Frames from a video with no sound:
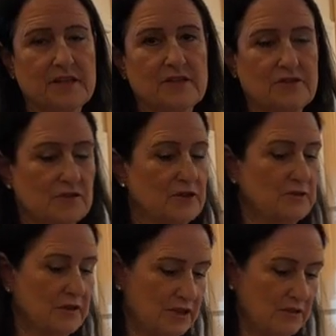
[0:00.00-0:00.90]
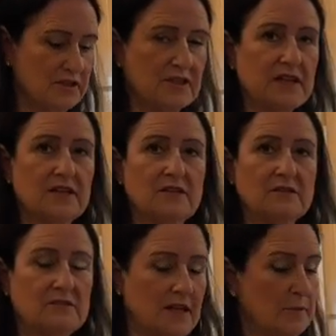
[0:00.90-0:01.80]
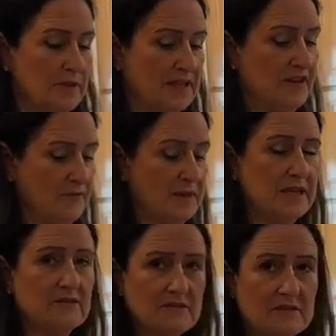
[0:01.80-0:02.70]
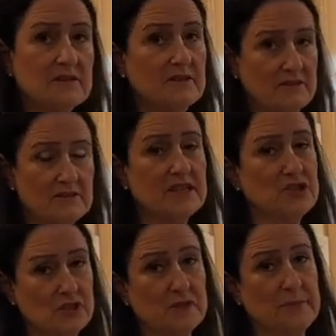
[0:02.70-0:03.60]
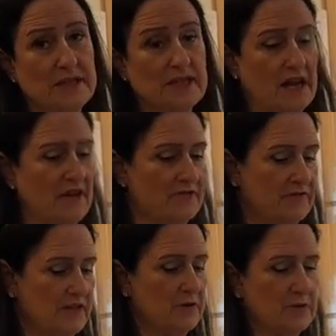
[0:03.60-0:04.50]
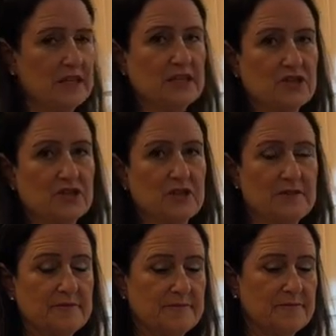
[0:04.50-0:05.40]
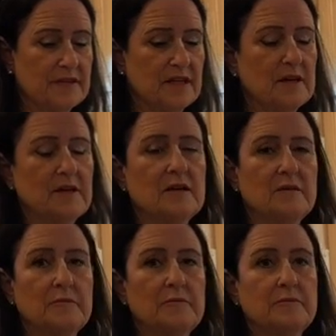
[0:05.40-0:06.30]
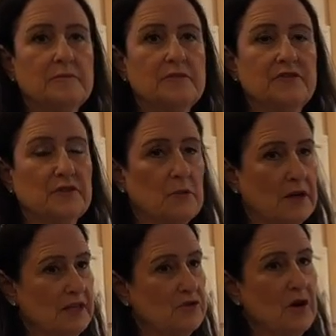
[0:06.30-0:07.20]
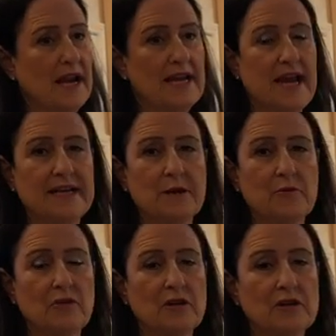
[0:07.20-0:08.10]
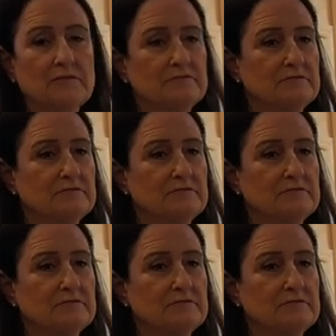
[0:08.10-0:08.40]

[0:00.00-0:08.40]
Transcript: So you can use a little, and believe me, this should be enough. It really should. If you want to try adding more